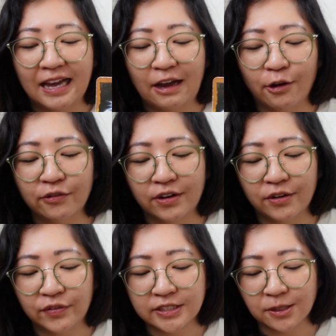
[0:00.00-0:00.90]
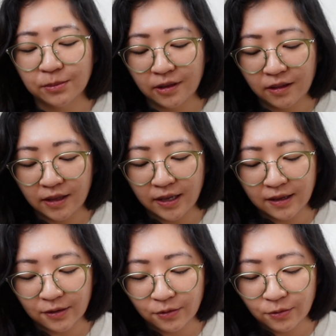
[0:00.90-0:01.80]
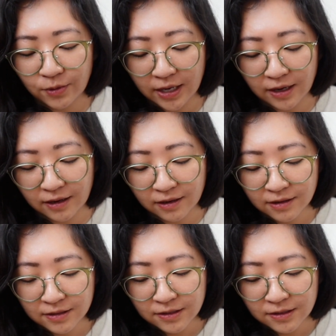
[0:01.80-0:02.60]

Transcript: However, if it's something like where